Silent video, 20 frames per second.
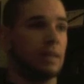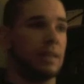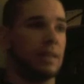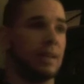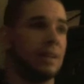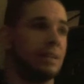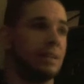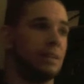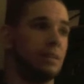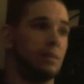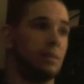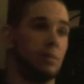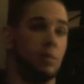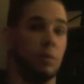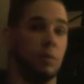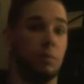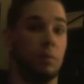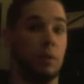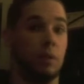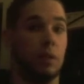And that
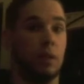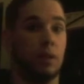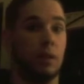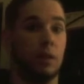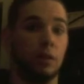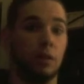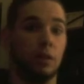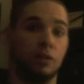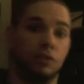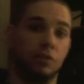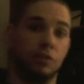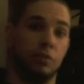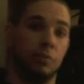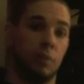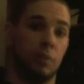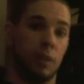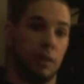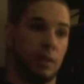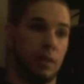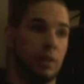would be an issue to
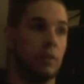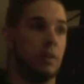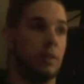me